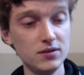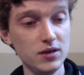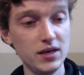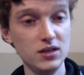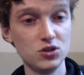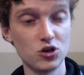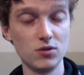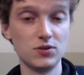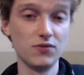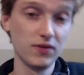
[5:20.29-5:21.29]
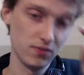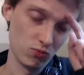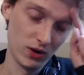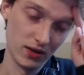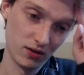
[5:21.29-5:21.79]
in terms of
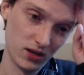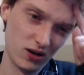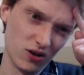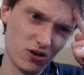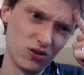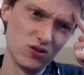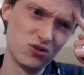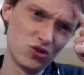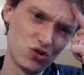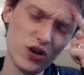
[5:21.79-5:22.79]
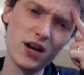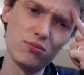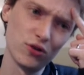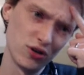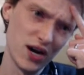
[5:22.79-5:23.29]
whether they're
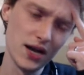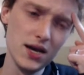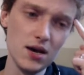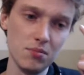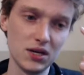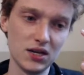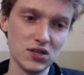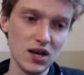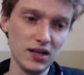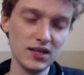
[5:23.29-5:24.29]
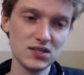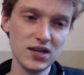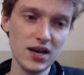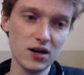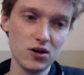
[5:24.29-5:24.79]
tradable or not. Because let's
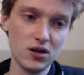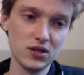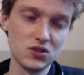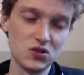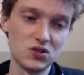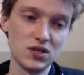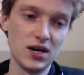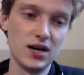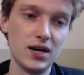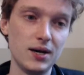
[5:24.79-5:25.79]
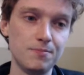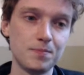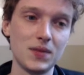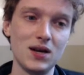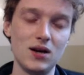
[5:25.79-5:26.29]
say it costs
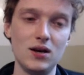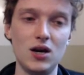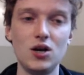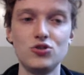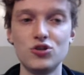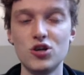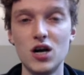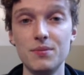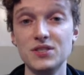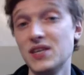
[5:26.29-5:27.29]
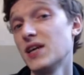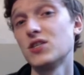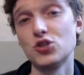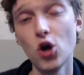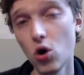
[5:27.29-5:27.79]
100 commons, and that's
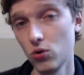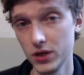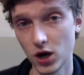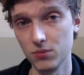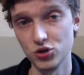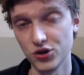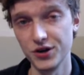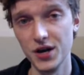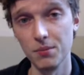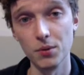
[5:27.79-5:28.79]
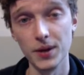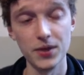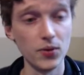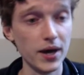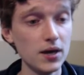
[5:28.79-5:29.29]
a totally arbitrary number, by
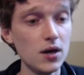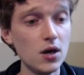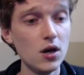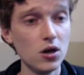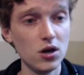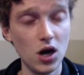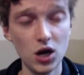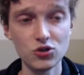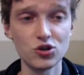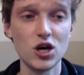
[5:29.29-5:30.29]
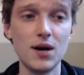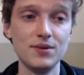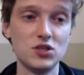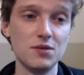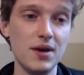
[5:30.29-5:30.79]
the way. 100
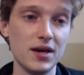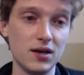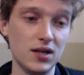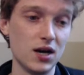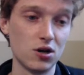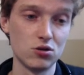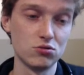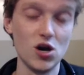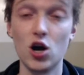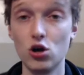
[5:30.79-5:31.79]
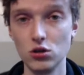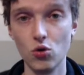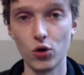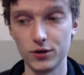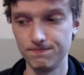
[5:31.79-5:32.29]
commons to make a chlor.